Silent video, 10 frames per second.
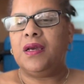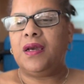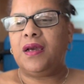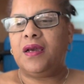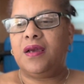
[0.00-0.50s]

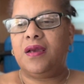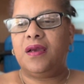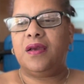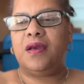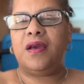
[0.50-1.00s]

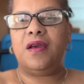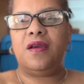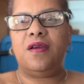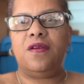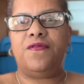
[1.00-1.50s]
hey
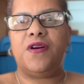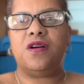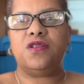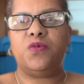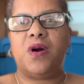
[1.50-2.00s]
hey
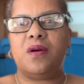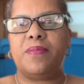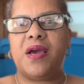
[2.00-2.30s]
folks welcome